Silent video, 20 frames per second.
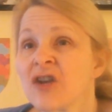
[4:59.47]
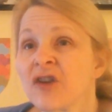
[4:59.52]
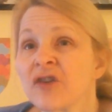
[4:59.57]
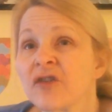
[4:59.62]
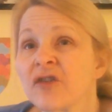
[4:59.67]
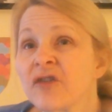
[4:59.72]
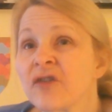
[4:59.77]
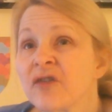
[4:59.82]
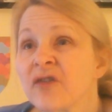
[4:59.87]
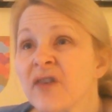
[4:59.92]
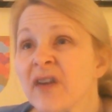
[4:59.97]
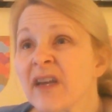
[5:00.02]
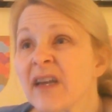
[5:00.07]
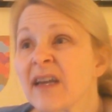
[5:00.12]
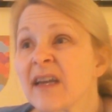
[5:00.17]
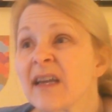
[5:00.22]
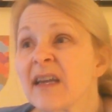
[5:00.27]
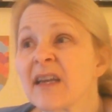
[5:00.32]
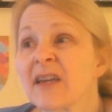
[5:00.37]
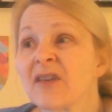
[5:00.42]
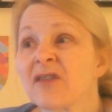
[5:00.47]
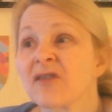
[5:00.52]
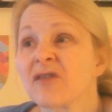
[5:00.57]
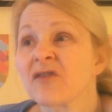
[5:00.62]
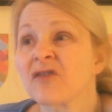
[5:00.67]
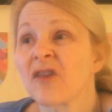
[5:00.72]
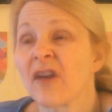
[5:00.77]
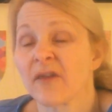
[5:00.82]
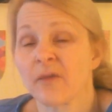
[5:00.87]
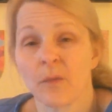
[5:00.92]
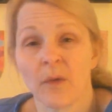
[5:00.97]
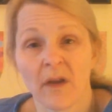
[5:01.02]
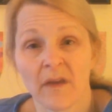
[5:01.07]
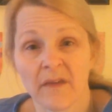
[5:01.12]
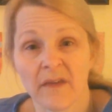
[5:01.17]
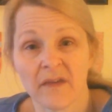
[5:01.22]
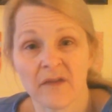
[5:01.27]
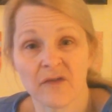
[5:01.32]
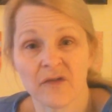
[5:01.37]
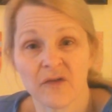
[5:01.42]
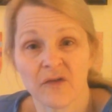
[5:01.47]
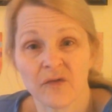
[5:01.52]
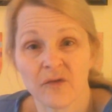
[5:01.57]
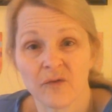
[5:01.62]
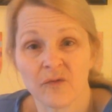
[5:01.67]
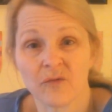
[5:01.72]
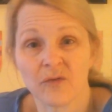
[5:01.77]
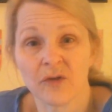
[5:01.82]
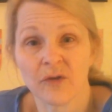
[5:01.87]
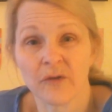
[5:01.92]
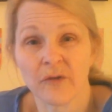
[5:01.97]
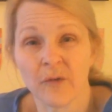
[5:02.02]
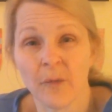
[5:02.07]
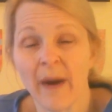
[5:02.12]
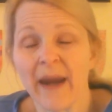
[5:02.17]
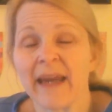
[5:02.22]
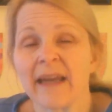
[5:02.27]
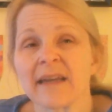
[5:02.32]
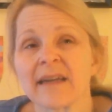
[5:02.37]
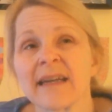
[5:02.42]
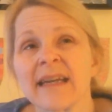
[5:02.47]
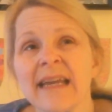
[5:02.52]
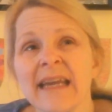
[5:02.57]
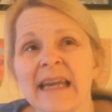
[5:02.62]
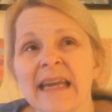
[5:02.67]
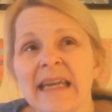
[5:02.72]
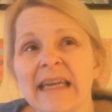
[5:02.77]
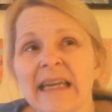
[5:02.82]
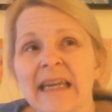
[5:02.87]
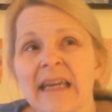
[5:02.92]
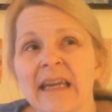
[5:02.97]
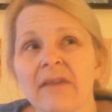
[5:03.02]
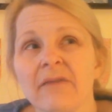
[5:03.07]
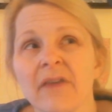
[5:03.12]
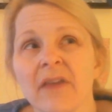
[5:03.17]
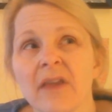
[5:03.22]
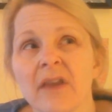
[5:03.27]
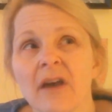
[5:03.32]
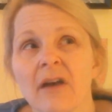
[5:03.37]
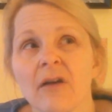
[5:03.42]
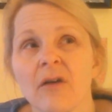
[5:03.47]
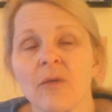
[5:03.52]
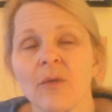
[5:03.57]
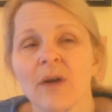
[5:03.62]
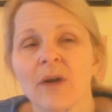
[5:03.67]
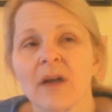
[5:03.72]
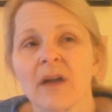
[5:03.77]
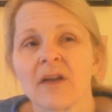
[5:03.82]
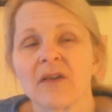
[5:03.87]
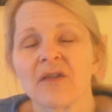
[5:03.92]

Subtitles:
She just wants to lose weight, even though